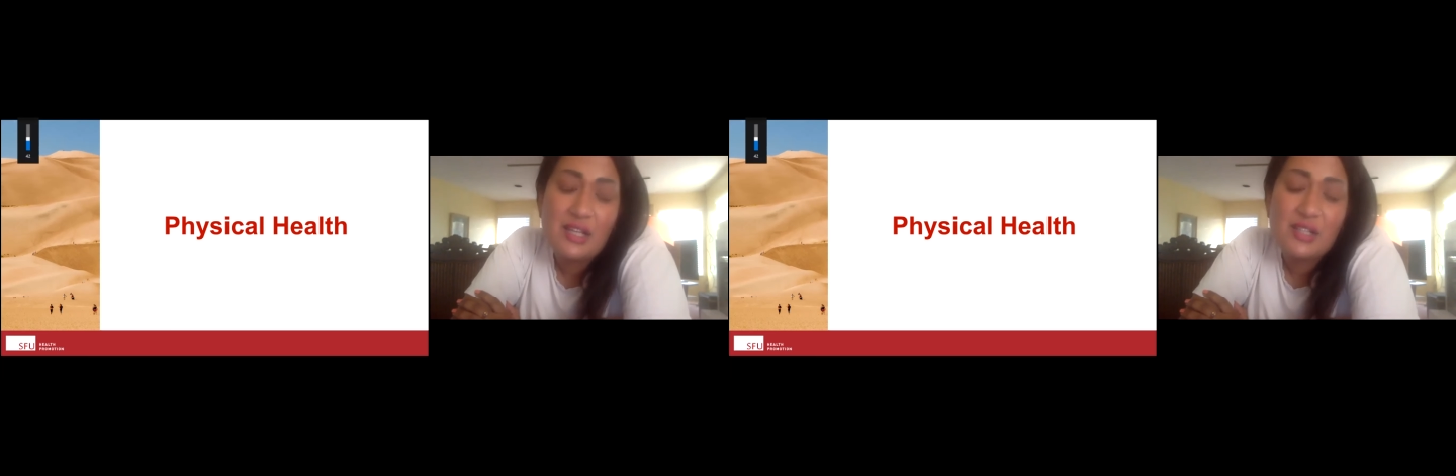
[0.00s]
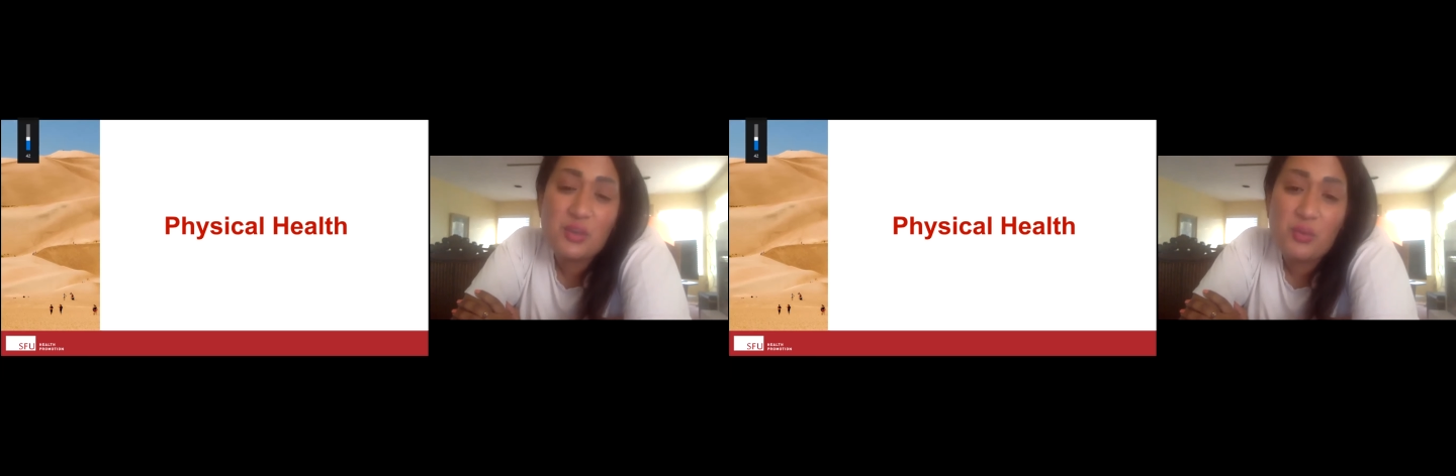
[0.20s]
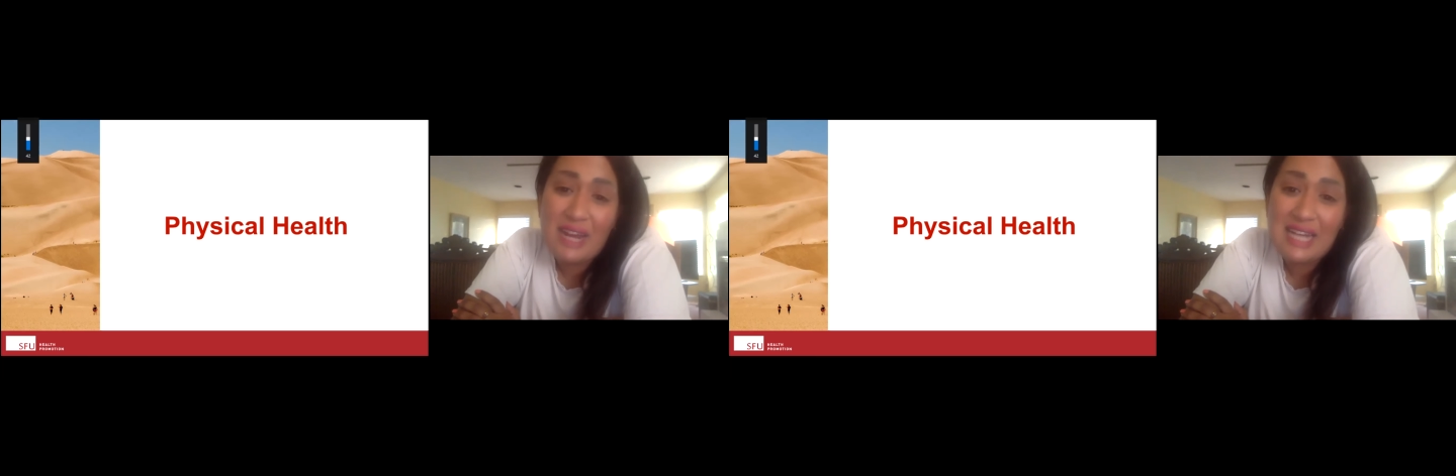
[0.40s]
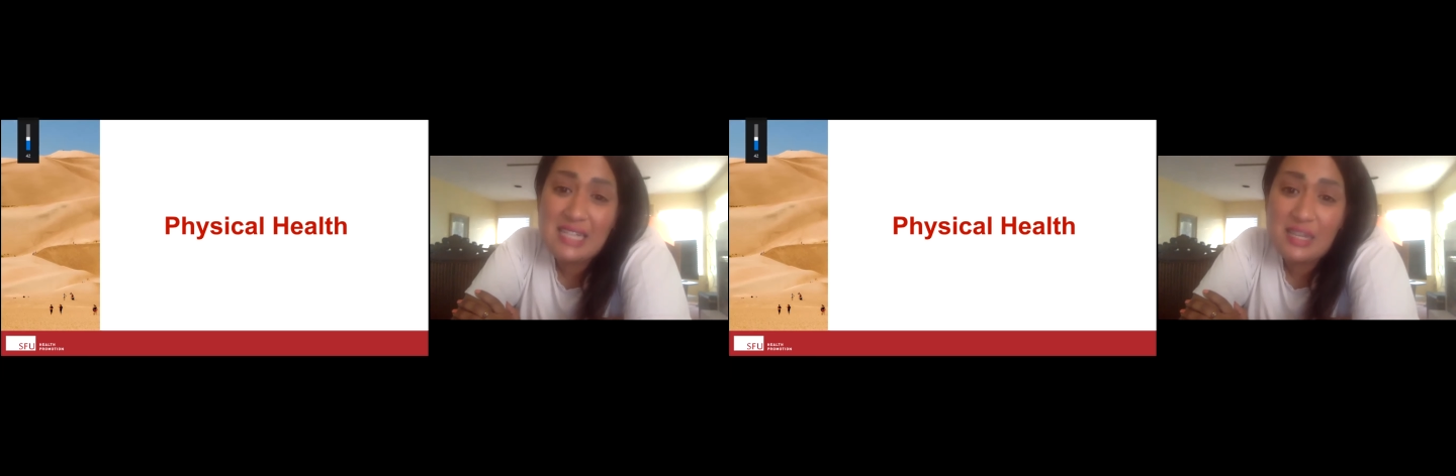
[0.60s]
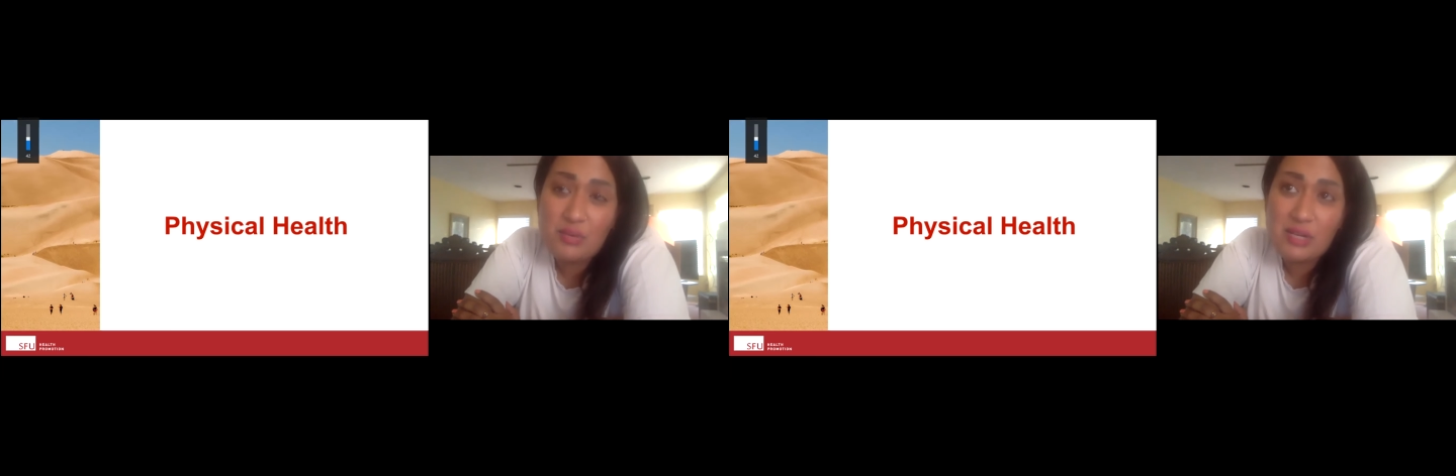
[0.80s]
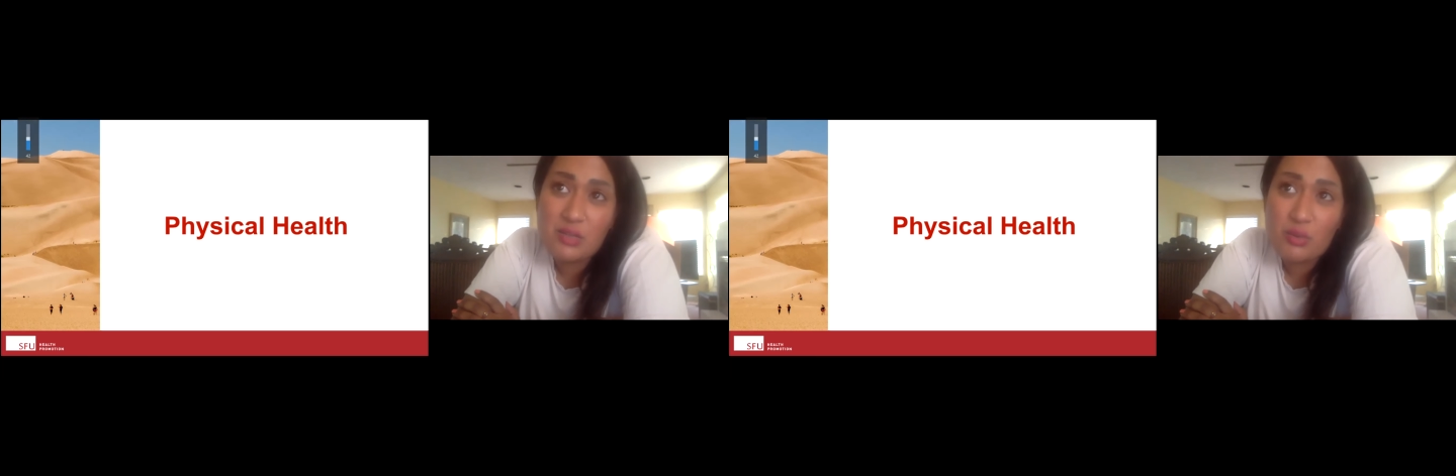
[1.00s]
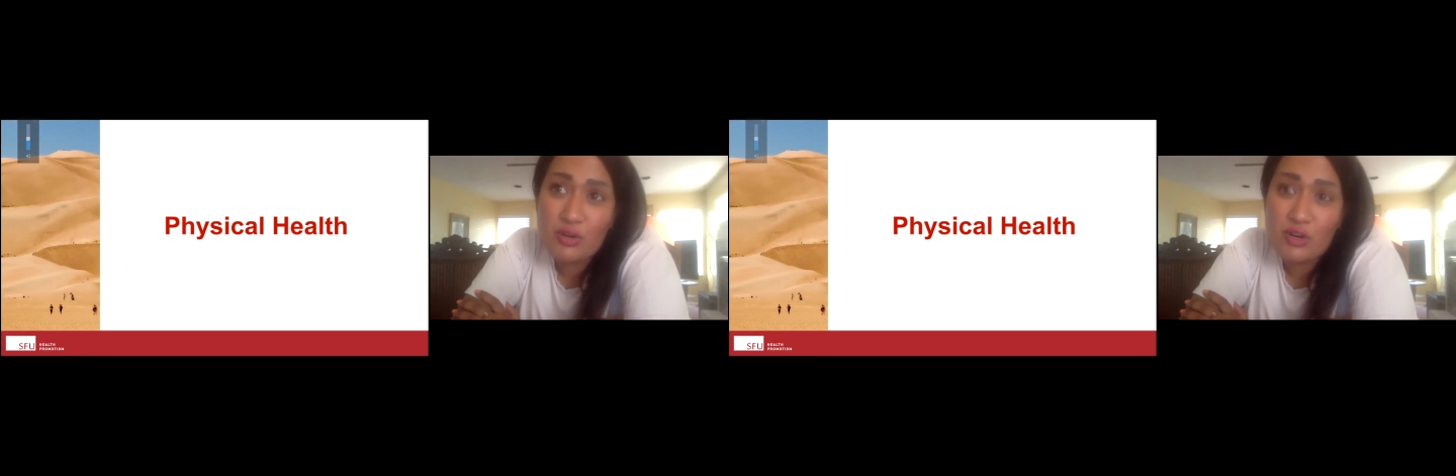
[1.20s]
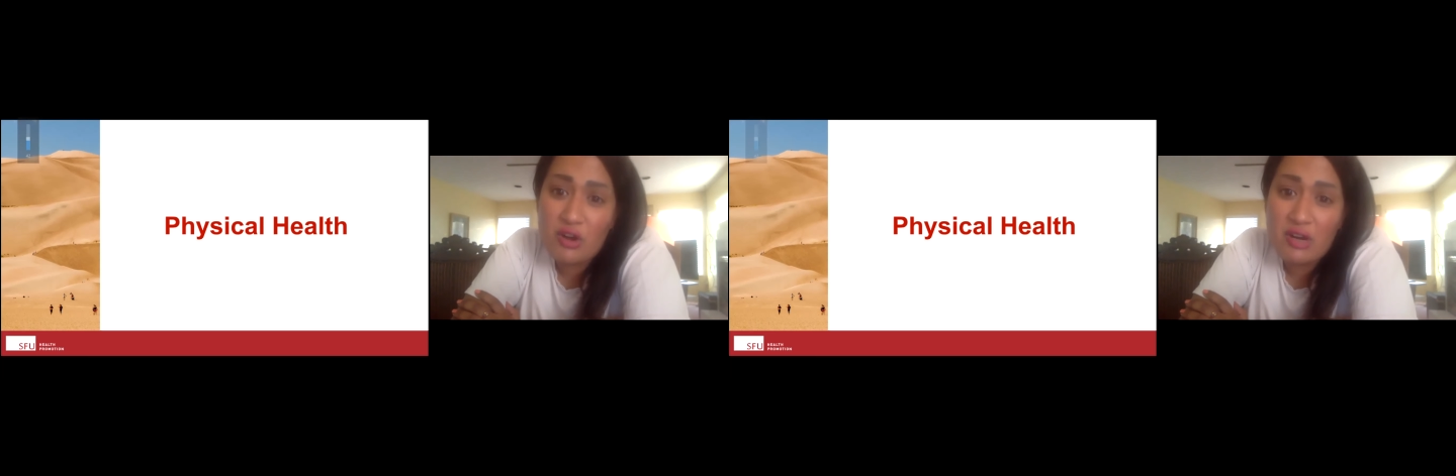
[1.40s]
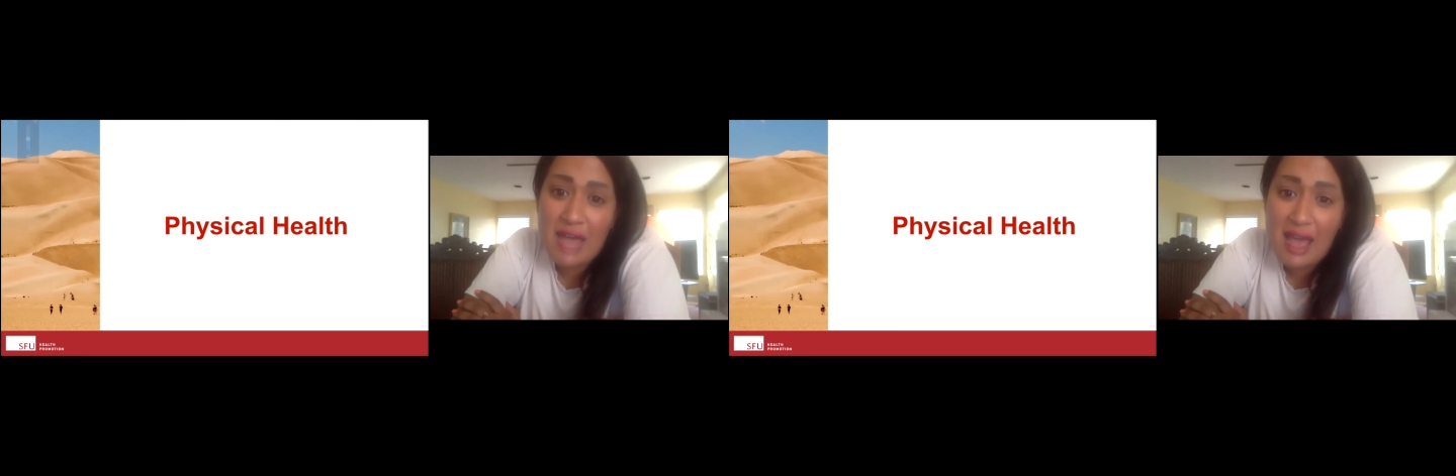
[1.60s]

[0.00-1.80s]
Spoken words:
So what I did was order on